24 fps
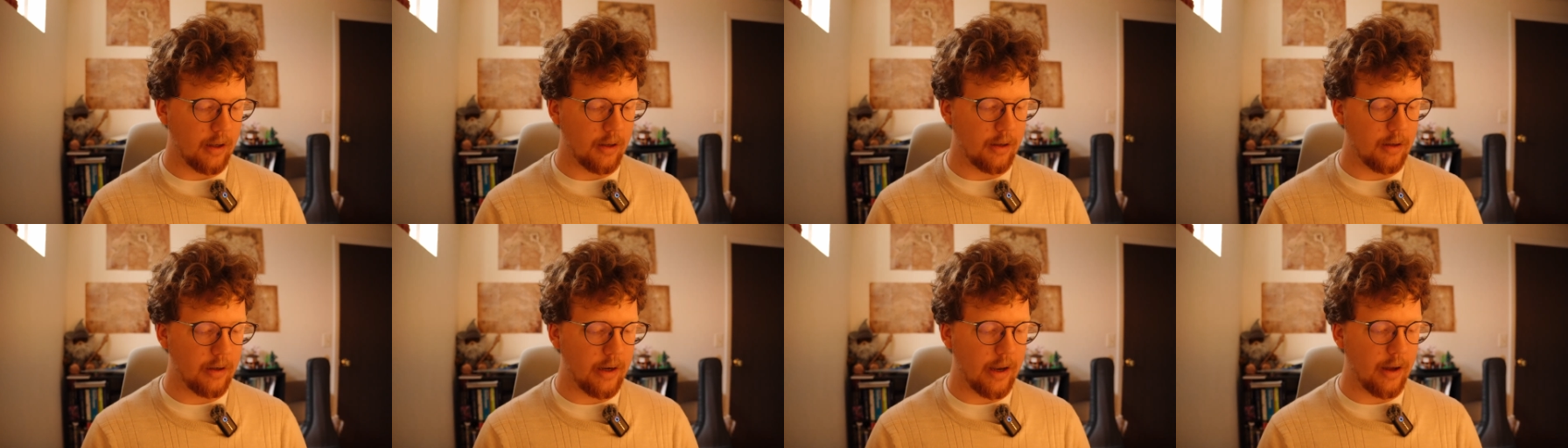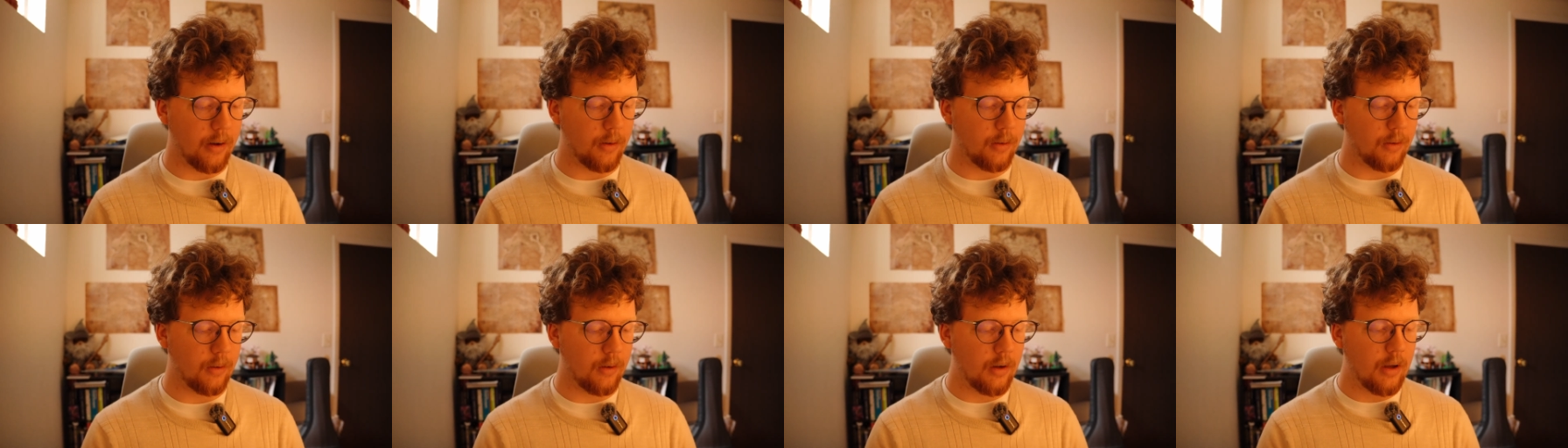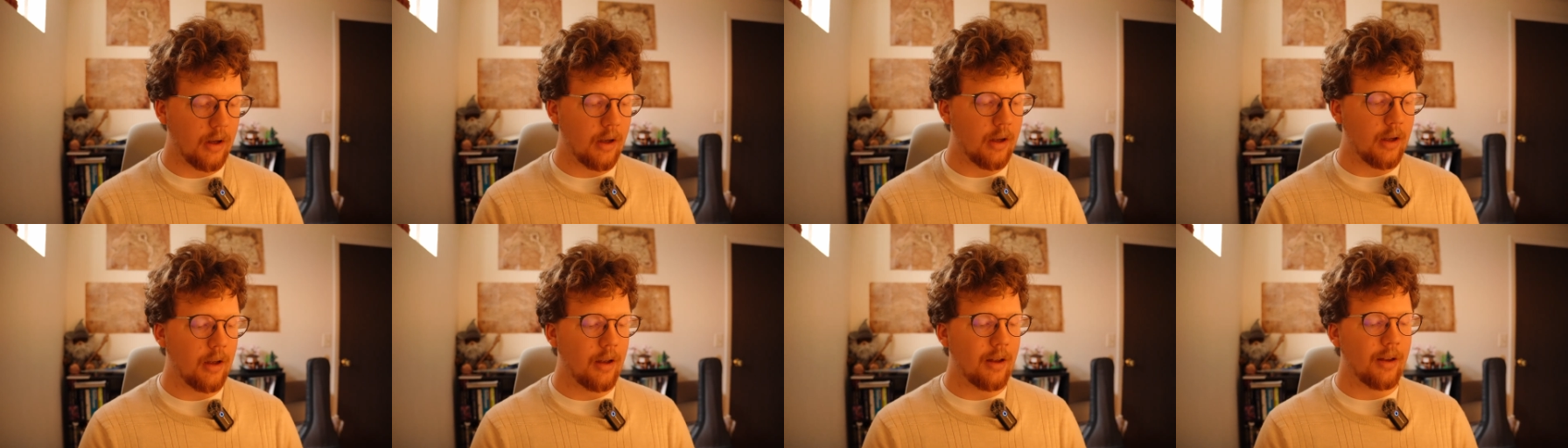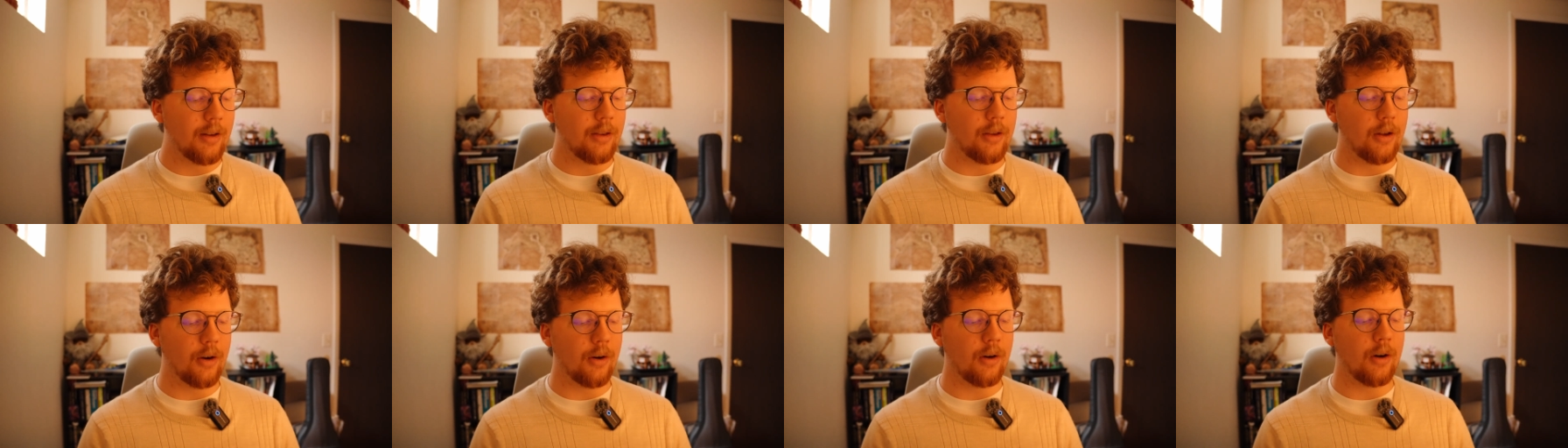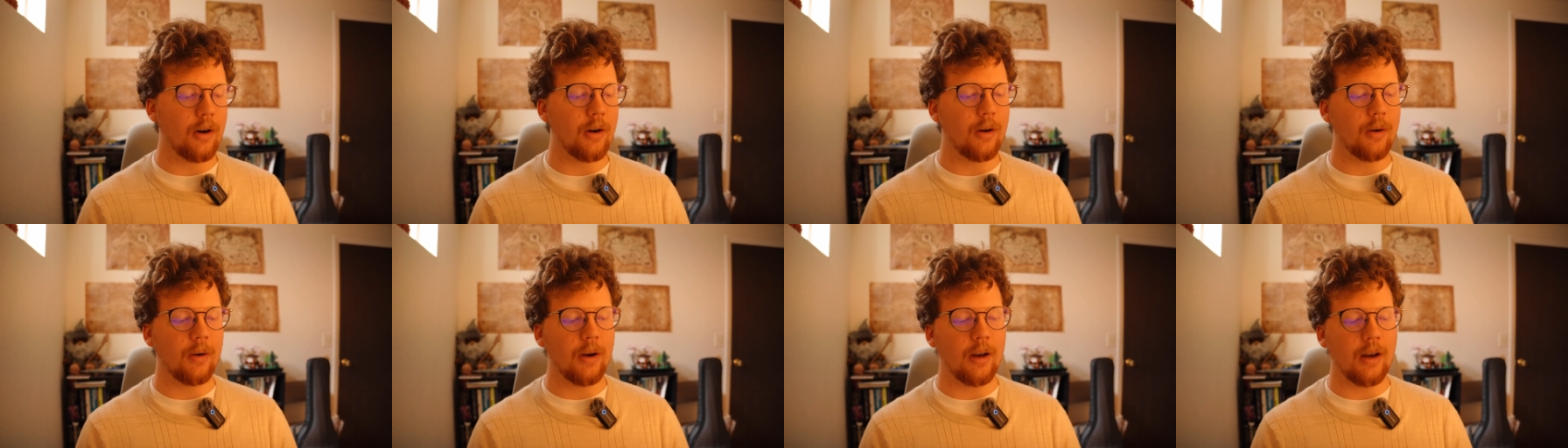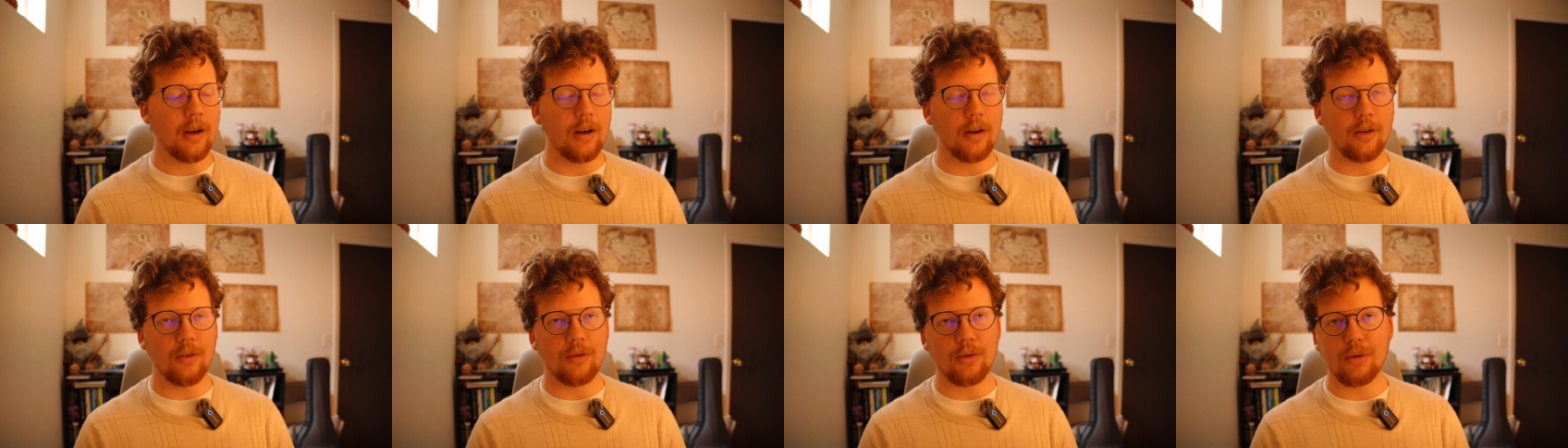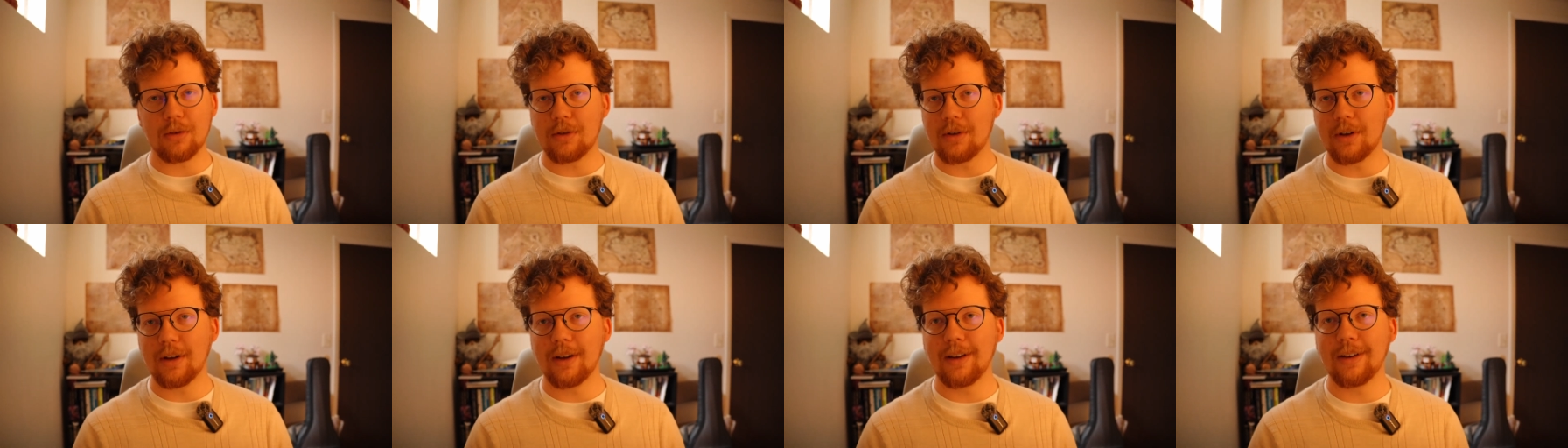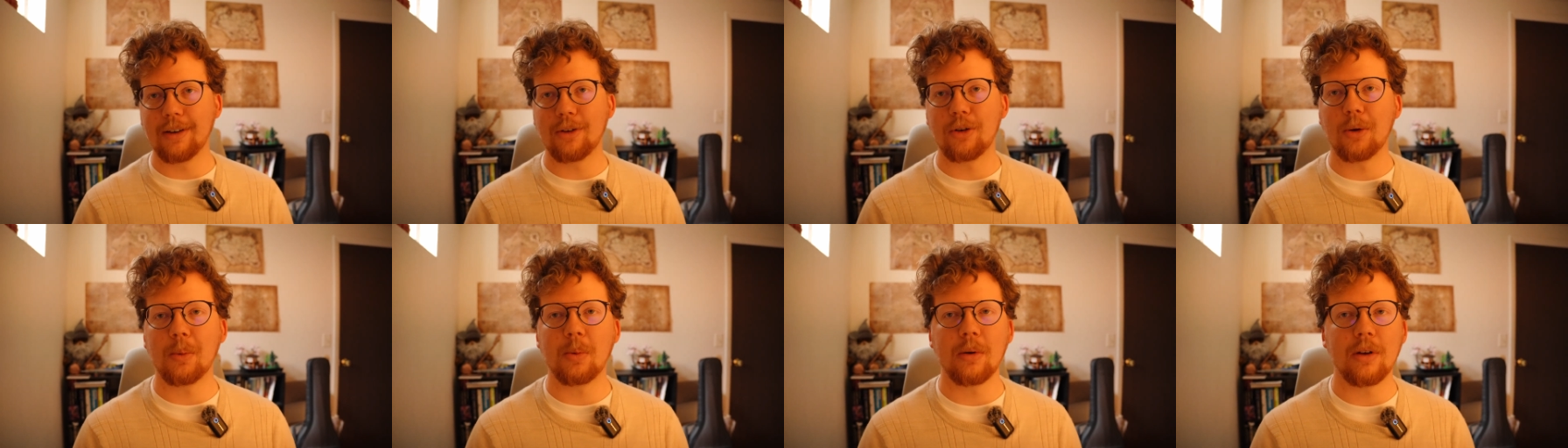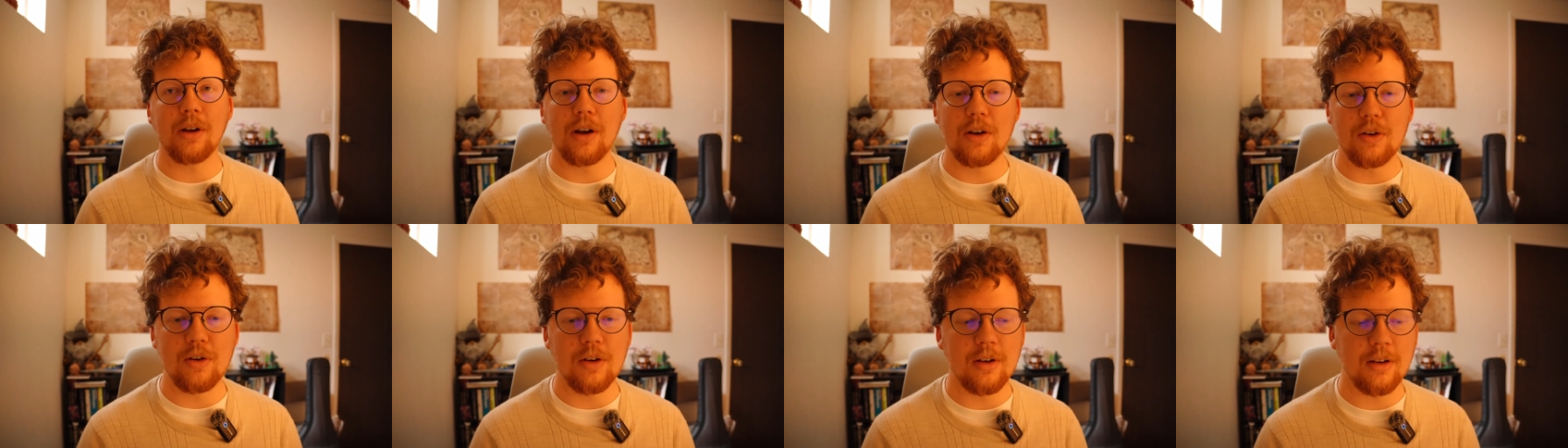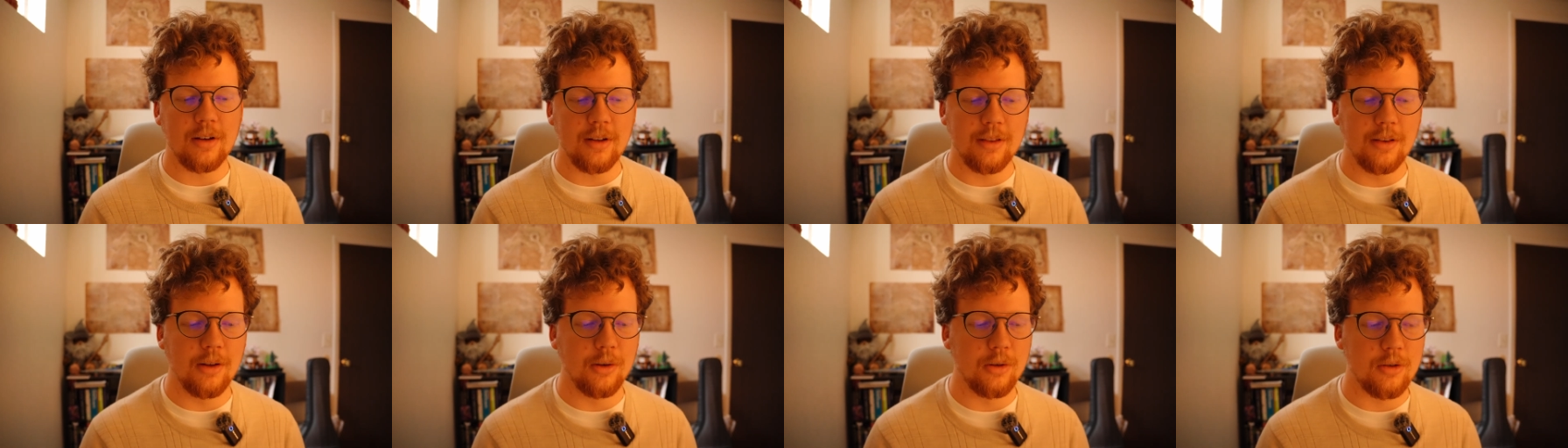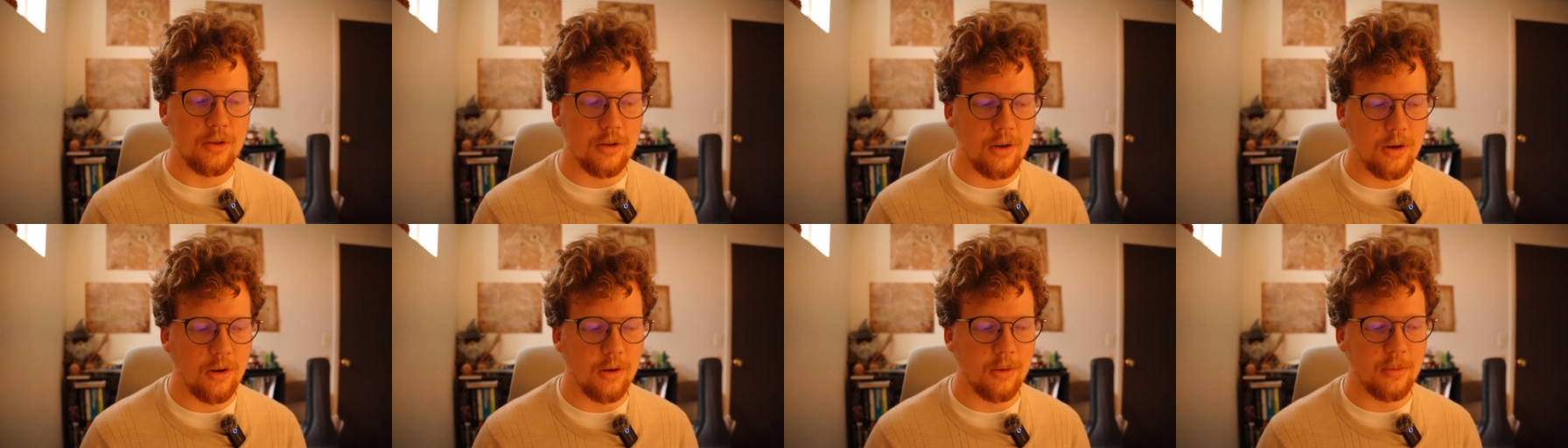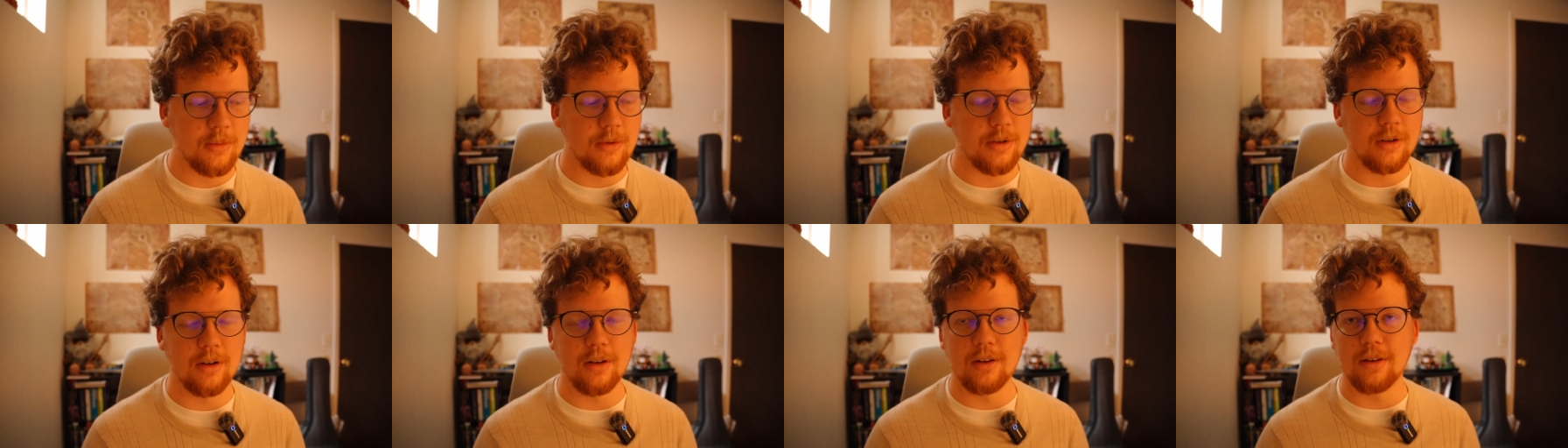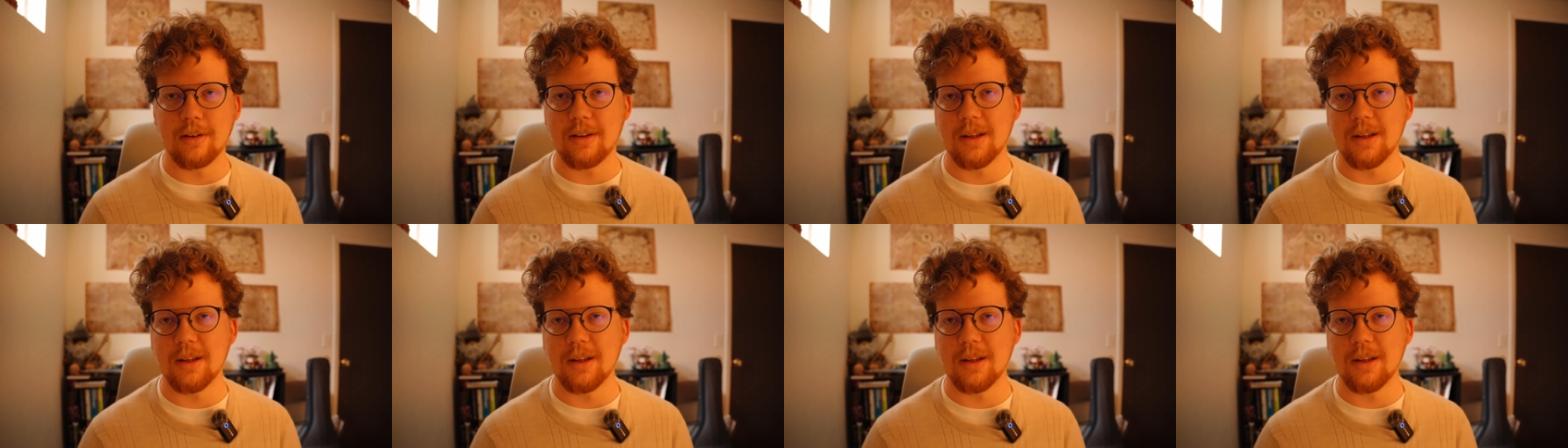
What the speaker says: Now, there are interesting interpretations in those Psalms and in